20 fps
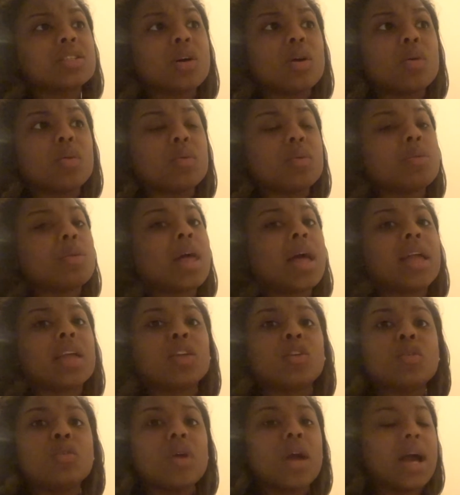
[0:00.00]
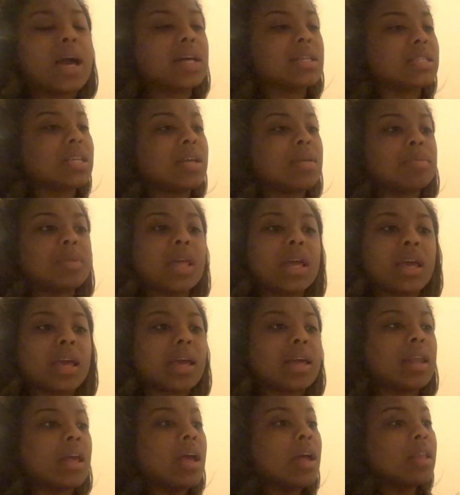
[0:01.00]
don't, like, you guys keep
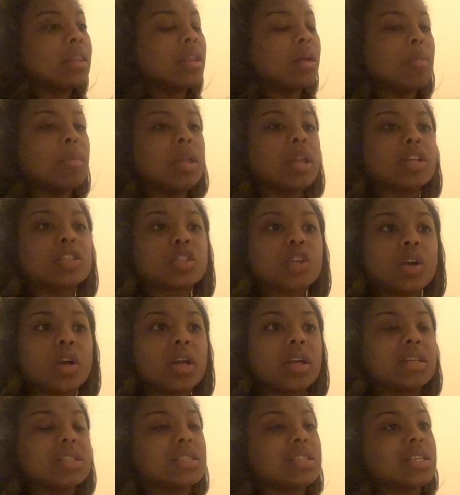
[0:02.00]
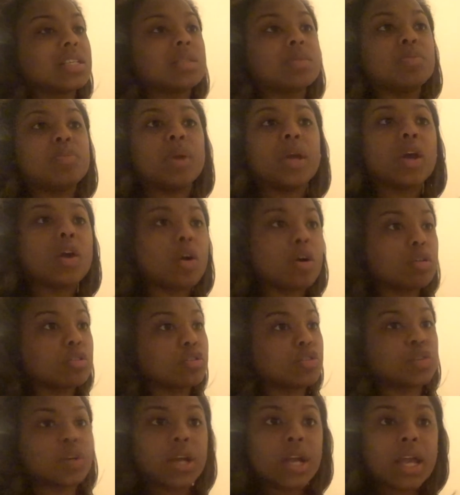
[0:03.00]
thinking the military is this big old
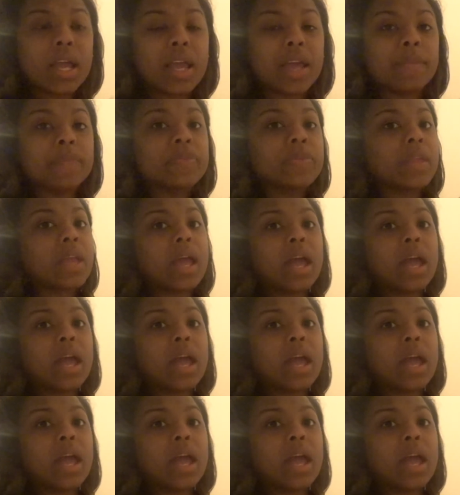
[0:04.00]
dream,